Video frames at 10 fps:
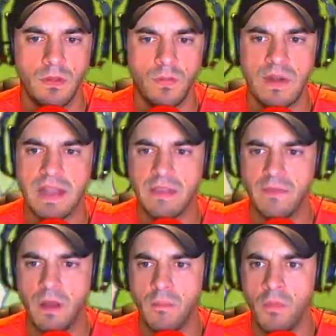we're not
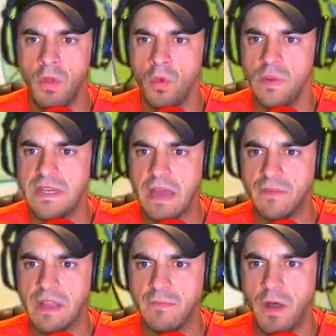giving up. We
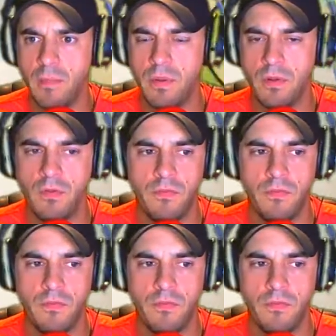never give up.